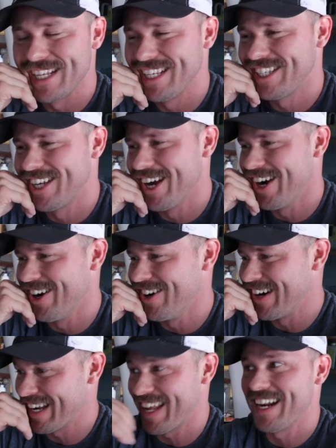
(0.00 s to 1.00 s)
So
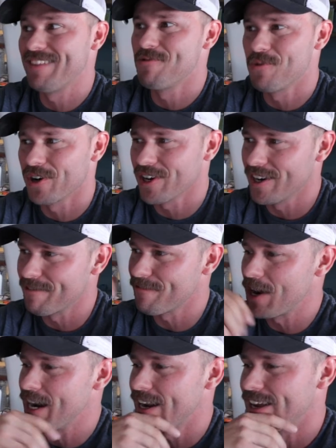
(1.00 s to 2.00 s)
I can't even work on it
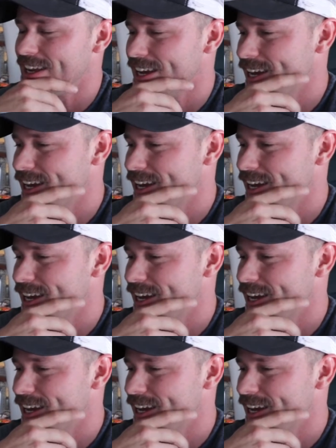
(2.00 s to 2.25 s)
Friday.